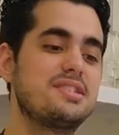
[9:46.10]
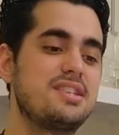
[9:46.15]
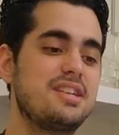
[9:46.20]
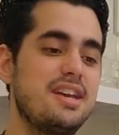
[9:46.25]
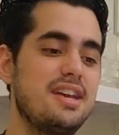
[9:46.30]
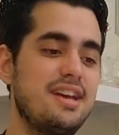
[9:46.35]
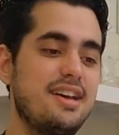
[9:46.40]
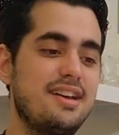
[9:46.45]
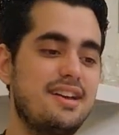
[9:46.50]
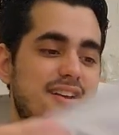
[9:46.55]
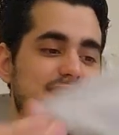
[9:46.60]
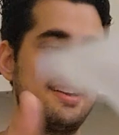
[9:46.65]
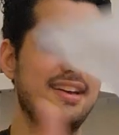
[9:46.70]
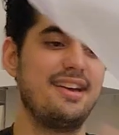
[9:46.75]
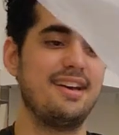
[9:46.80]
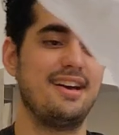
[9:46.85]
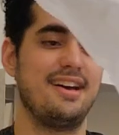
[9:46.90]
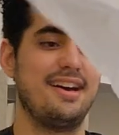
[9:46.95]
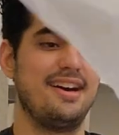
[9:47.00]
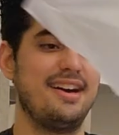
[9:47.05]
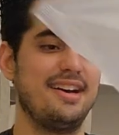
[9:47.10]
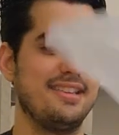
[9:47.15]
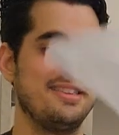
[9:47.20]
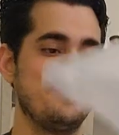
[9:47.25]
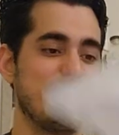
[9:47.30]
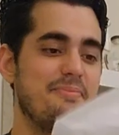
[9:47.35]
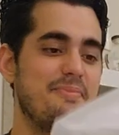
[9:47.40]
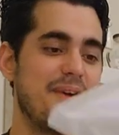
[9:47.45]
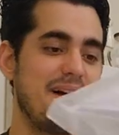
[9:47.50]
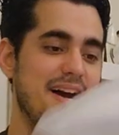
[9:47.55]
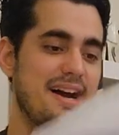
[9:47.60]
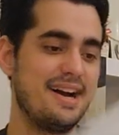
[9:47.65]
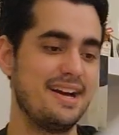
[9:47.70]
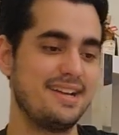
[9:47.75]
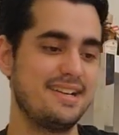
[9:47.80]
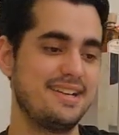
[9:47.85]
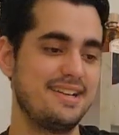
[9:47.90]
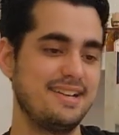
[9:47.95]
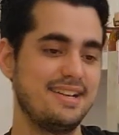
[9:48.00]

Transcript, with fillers: check uh, the back.